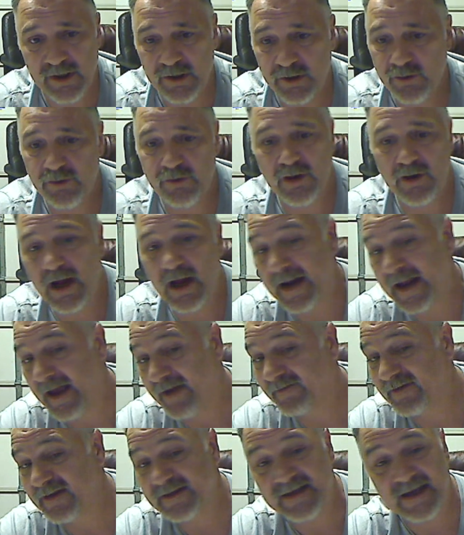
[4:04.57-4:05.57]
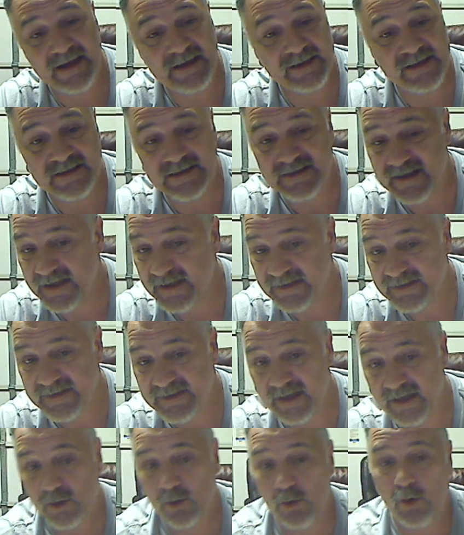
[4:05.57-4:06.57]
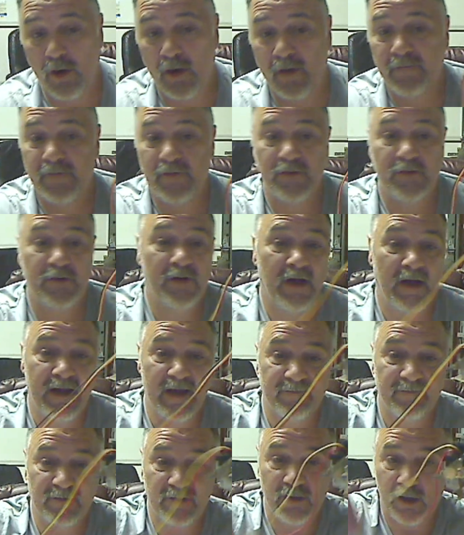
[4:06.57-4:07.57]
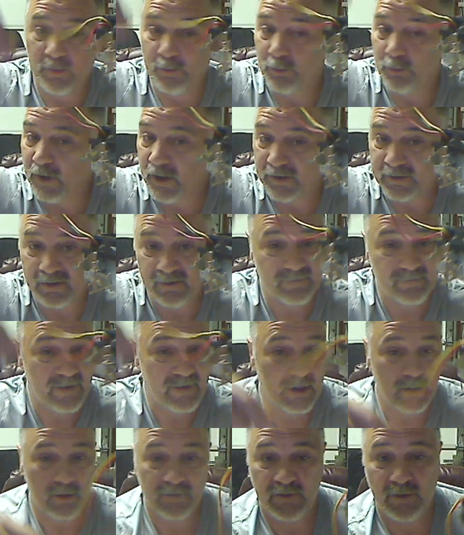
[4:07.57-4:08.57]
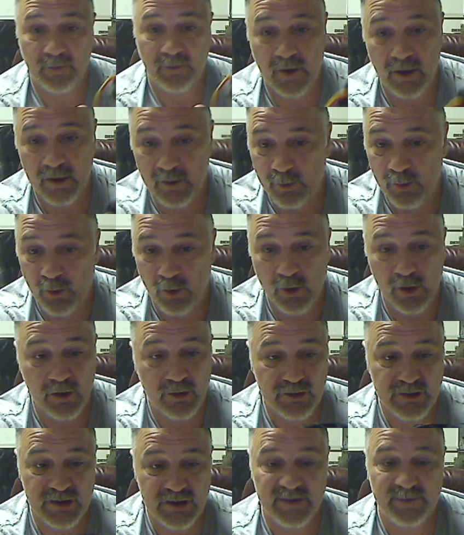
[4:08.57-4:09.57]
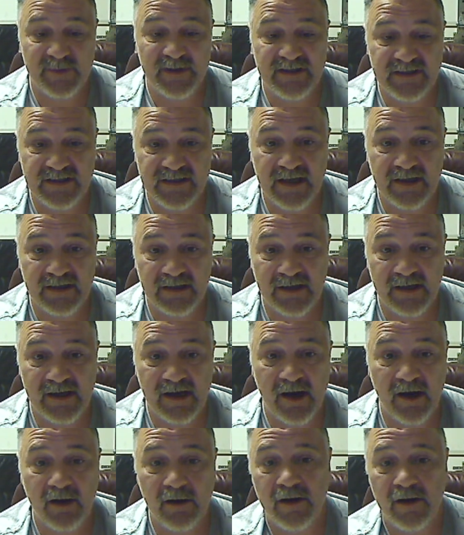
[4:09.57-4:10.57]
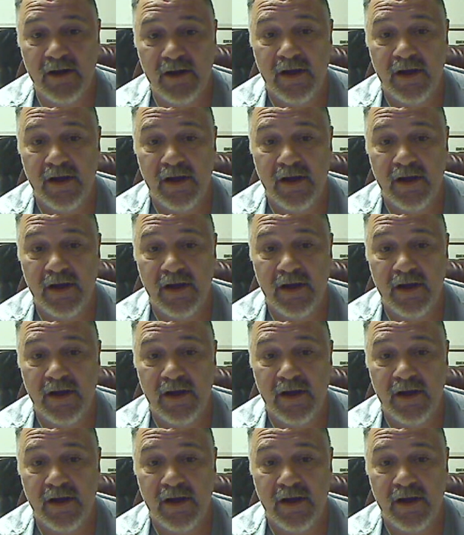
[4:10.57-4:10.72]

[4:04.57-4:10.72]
You do not have to take this heat sink off. You do not have to unplug the fan off the motherboard. It'll just be sitting in there.